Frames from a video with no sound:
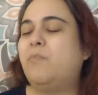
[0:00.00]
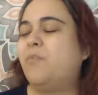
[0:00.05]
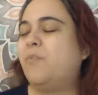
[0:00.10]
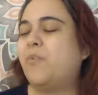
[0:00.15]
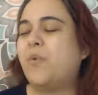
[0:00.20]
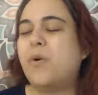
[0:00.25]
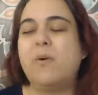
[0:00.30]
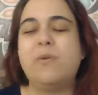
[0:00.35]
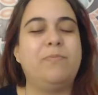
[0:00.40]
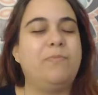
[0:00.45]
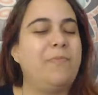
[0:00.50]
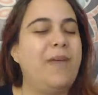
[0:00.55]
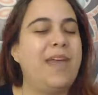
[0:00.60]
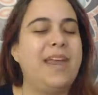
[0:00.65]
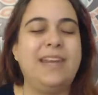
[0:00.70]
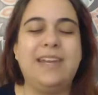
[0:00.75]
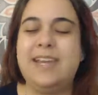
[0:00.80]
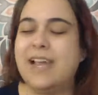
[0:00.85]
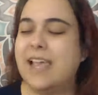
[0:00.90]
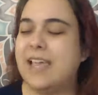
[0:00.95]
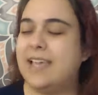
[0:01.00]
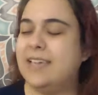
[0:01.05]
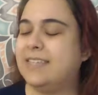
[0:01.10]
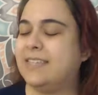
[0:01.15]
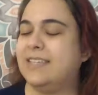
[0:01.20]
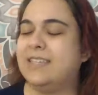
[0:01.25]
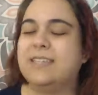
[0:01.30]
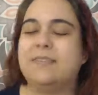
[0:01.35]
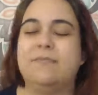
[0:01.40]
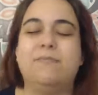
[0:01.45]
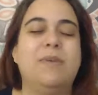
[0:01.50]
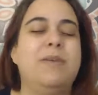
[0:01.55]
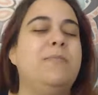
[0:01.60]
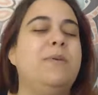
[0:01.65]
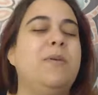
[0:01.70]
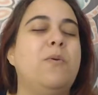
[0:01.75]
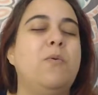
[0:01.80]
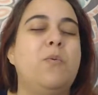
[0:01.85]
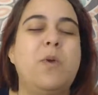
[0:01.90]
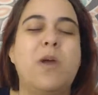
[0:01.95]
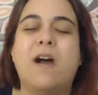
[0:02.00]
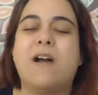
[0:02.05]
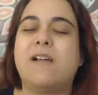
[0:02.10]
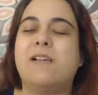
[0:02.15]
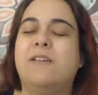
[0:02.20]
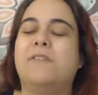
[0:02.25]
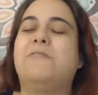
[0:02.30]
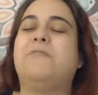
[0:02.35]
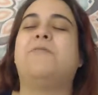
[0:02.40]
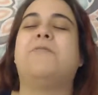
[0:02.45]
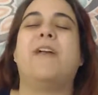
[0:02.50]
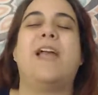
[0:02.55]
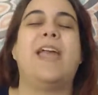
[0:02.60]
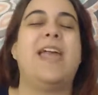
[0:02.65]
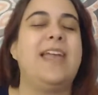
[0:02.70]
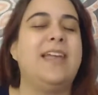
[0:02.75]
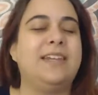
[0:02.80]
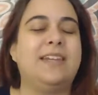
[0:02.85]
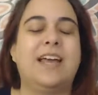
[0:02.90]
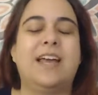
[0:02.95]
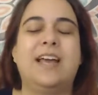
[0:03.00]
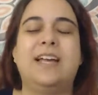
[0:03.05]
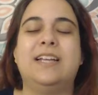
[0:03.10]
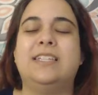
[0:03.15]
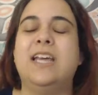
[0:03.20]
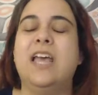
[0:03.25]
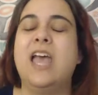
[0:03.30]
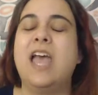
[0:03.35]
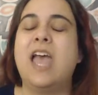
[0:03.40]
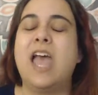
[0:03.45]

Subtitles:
for many reasons. Maybe we are afraid that